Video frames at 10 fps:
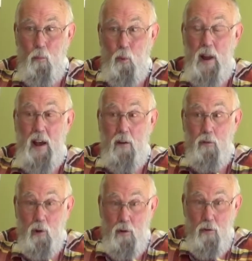we
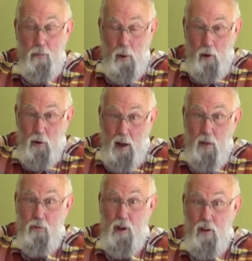have small
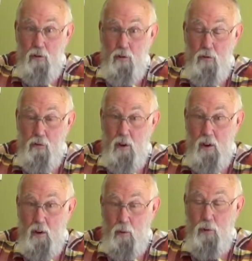class sizes,
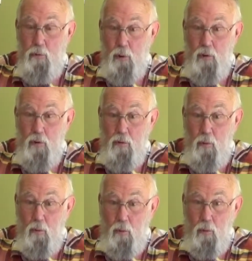which
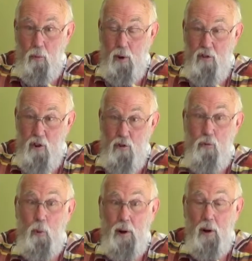
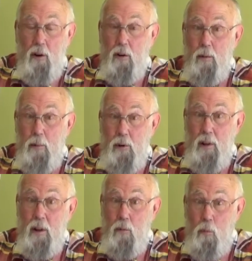is what our
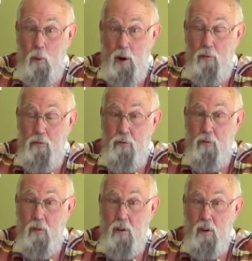community
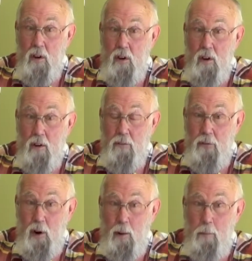wants
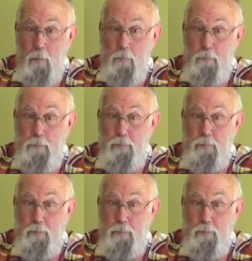from